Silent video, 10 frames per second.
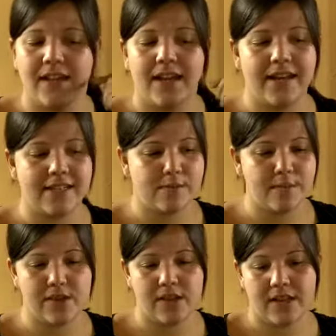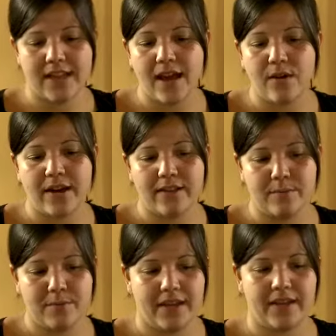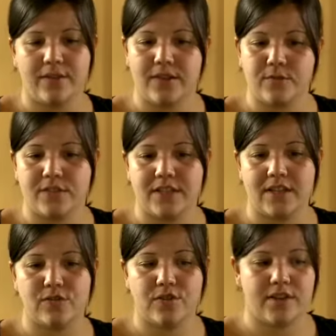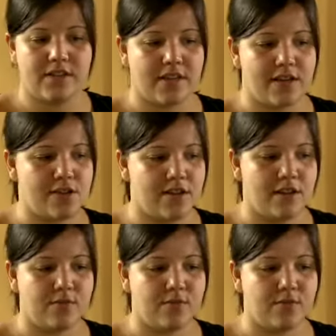Like especially now at the beginning when it was the intro discussion and